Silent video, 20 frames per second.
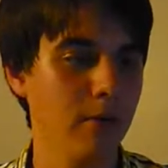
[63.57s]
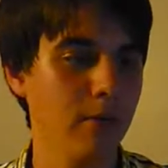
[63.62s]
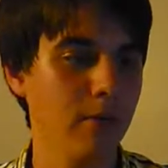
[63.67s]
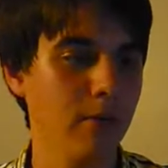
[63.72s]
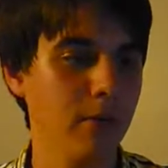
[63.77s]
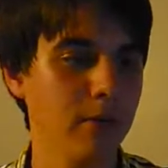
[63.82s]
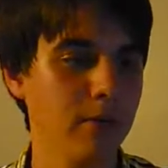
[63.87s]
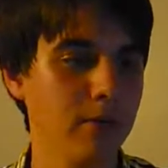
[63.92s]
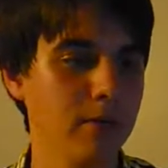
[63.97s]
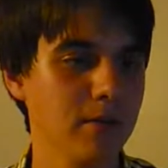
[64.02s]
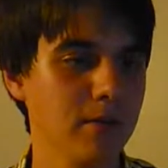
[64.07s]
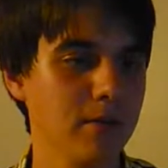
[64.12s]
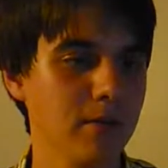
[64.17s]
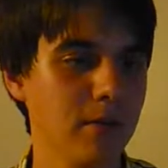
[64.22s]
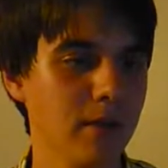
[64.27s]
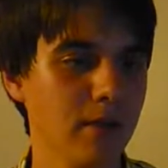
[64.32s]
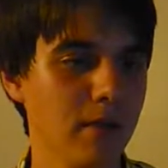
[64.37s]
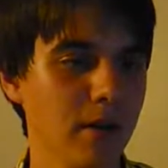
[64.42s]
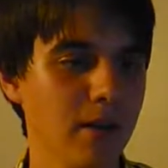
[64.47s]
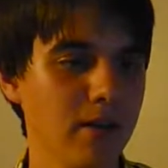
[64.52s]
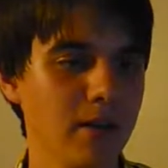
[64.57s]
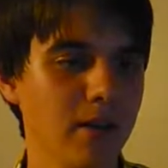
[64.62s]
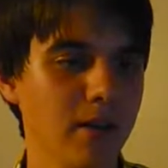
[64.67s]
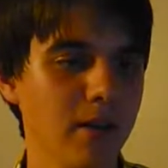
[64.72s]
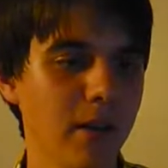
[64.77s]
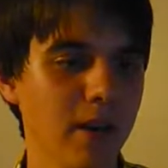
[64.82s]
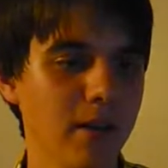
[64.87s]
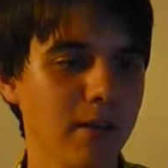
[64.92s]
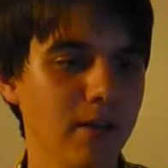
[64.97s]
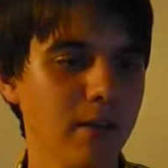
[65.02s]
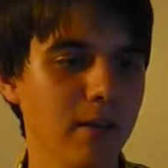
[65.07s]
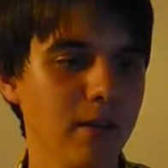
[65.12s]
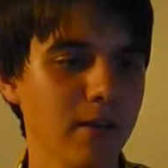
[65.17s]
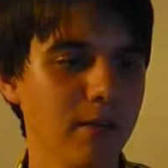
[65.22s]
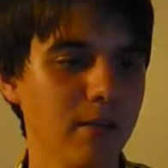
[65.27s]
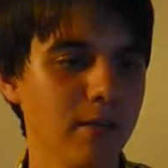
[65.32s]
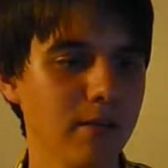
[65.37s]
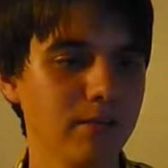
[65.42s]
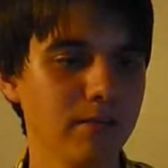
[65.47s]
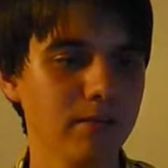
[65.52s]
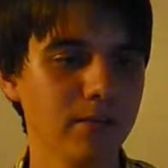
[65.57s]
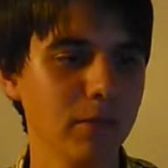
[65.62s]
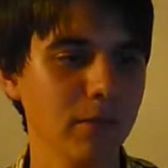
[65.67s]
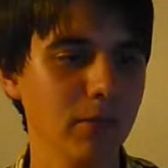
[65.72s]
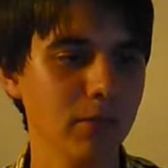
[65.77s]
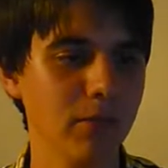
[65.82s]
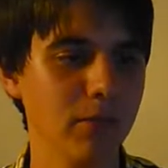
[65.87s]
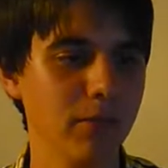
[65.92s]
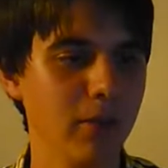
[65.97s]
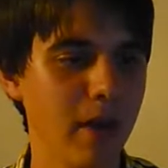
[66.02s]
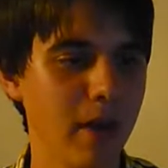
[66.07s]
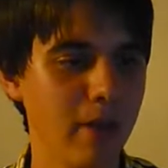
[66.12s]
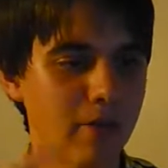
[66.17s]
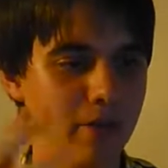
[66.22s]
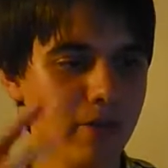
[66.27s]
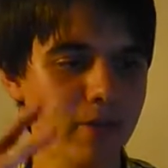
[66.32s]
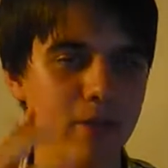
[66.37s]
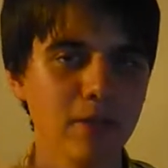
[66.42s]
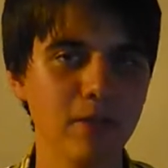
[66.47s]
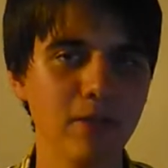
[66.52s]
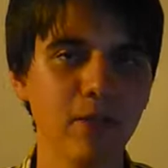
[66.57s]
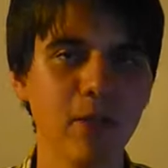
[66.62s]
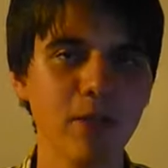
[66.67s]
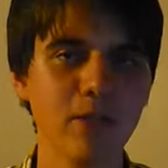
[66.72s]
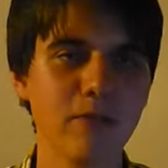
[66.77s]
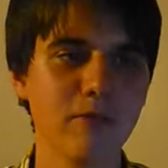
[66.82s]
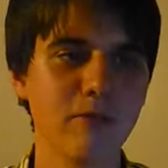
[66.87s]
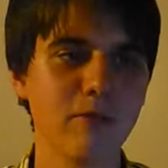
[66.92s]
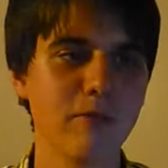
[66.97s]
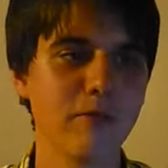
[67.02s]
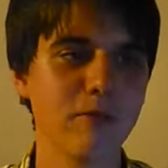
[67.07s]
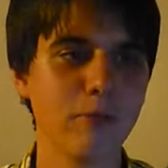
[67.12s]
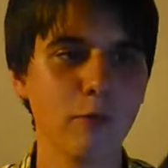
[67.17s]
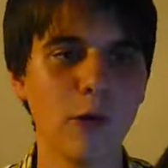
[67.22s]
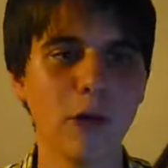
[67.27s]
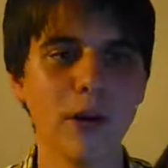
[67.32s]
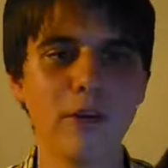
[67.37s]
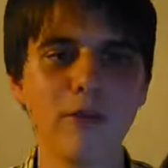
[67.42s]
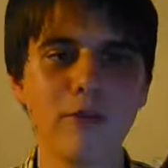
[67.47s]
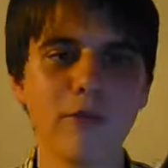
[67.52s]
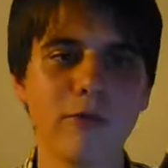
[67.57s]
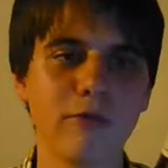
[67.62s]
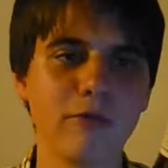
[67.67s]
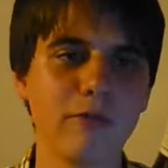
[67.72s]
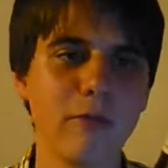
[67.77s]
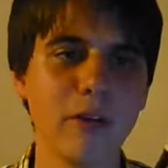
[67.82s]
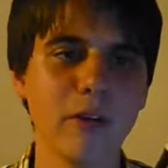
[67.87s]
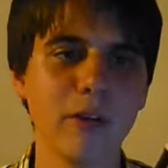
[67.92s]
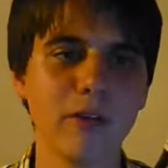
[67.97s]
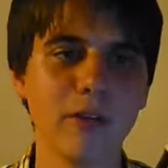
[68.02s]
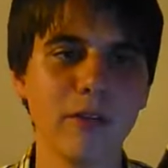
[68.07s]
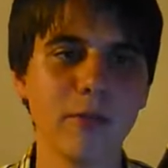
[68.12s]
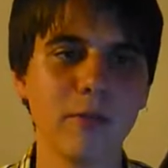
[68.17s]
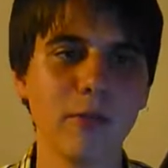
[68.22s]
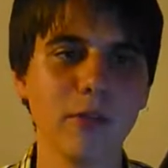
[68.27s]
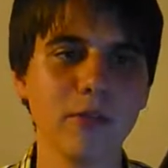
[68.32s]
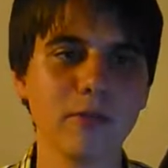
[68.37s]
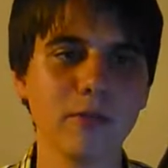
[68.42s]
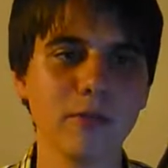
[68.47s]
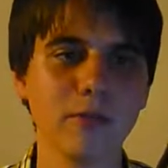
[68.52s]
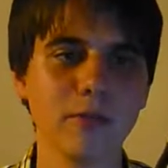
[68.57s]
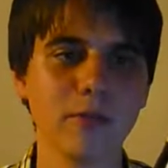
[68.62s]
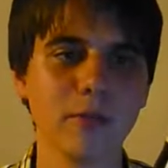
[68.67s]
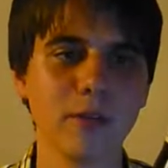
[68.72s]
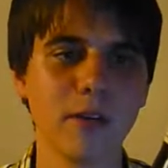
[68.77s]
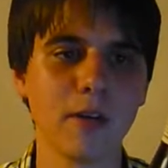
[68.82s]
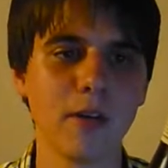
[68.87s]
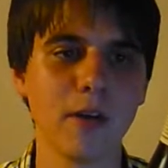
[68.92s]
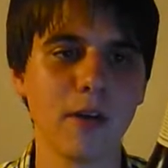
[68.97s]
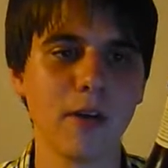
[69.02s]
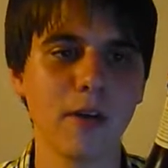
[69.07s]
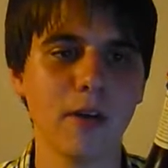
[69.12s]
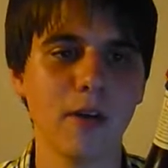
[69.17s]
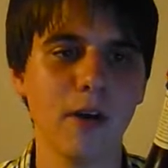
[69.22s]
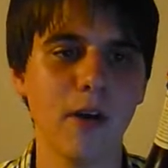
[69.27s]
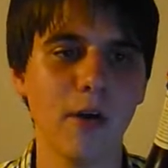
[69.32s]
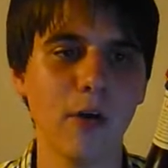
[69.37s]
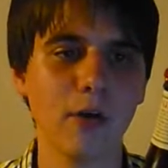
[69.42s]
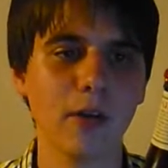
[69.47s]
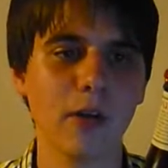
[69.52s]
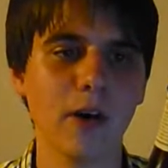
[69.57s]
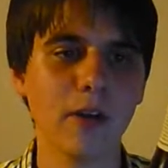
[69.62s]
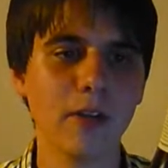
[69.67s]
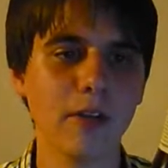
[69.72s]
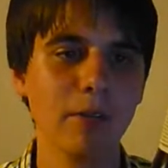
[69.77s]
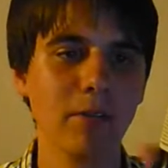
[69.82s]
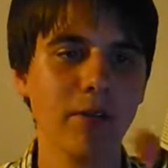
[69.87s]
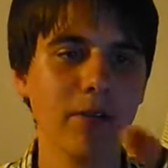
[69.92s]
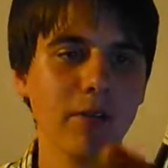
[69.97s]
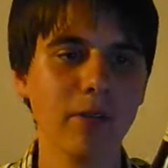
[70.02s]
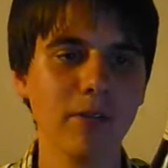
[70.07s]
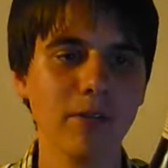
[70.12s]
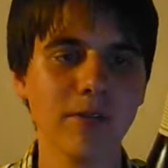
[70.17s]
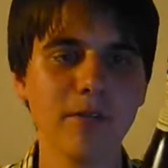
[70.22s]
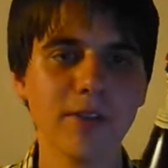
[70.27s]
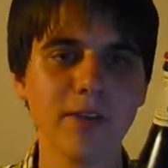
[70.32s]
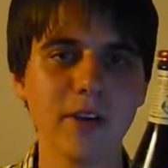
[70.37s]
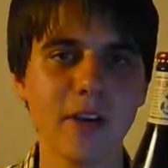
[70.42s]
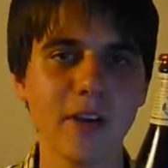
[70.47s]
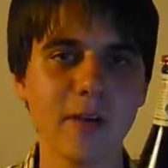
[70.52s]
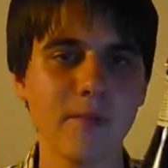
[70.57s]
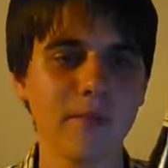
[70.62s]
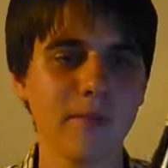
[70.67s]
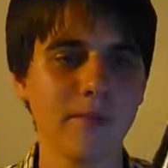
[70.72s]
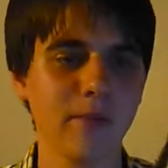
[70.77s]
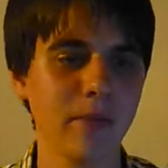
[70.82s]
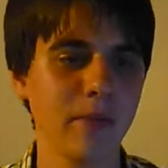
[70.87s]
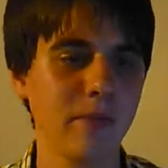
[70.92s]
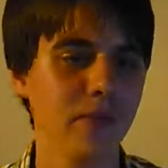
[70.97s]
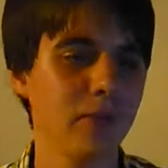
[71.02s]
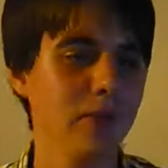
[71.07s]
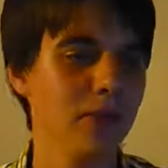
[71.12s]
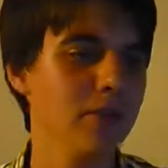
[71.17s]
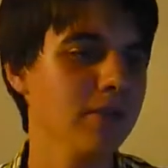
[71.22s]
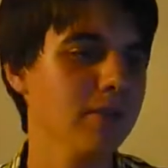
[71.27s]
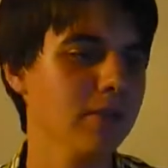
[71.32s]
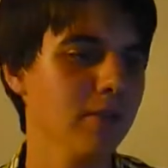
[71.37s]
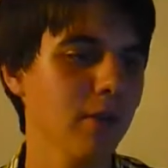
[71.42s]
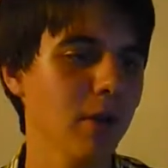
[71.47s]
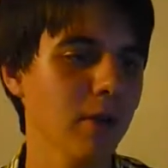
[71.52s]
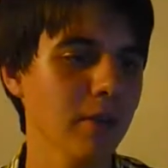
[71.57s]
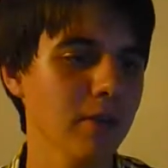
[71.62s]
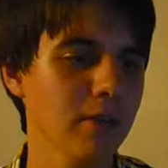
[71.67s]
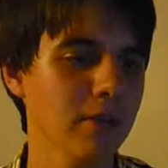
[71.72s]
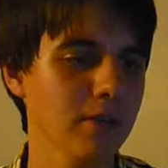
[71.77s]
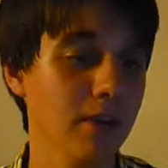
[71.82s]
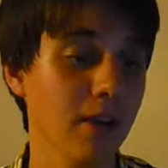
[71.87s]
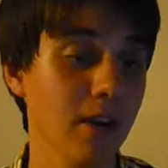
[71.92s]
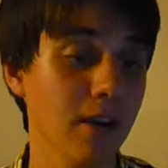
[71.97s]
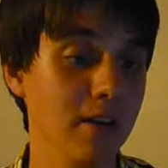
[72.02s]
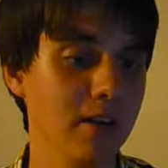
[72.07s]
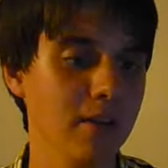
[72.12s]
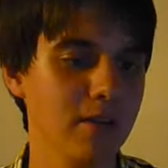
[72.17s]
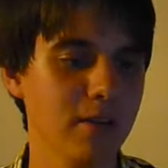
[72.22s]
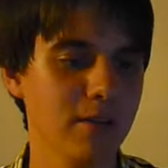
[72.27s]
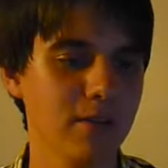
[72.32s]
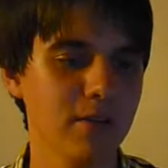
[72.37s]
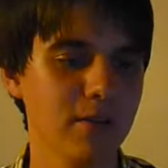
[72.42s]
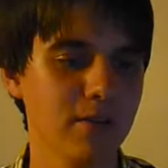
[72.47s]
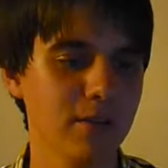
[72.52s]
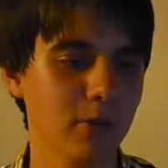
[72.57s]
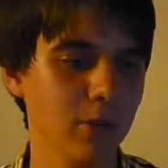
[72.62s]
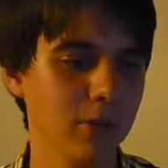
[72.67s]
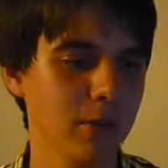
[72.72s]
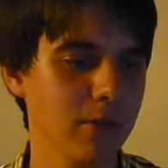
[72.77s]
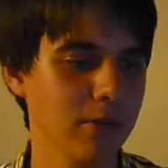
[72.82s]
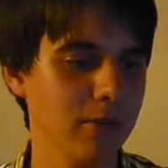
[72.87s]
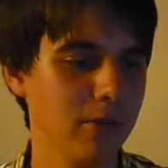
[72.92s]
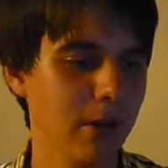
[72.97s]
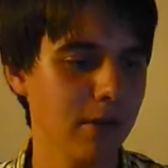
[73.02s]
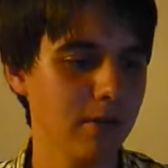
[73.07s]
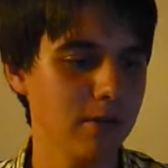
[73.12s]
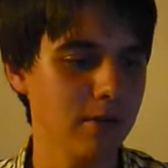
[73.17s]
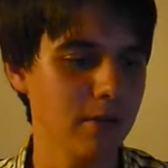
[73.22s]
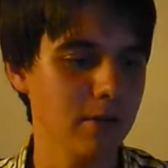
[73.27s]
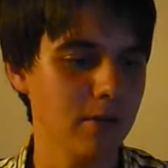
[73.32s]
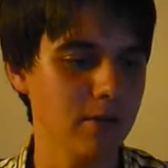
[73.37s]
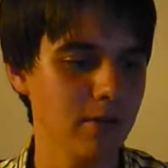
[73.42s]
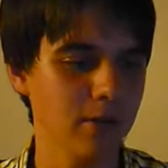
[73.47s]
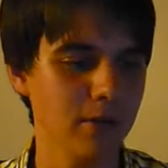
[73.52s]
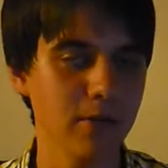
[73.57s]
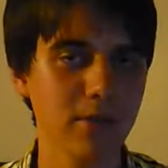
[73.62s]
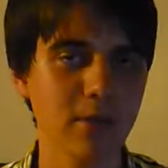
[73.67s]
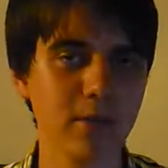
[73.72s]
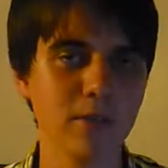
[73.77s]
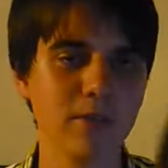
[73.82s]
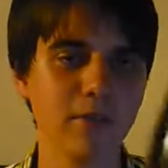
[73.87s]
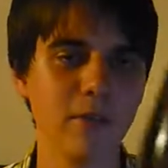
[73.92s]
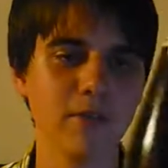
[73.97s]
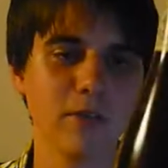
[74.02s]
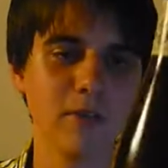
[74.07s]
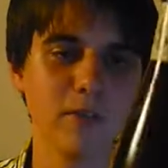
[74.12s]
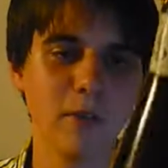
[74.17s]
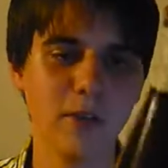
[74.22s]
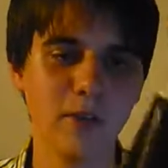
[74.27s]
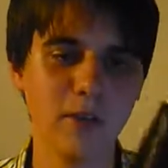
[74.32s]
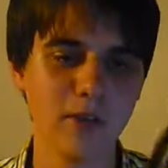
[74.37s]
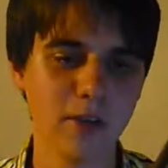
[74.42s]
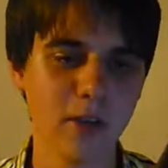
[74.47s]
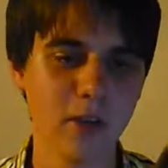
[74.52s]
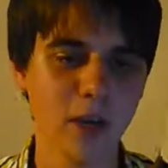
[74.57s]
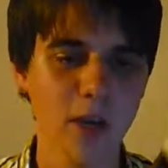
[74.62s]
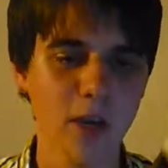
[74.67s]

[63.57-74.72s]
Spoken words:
But I actually like they have this innovative way of making their bottles all kind of appearing the same, even though it's a bomber size. 22 ounces or 650 mils.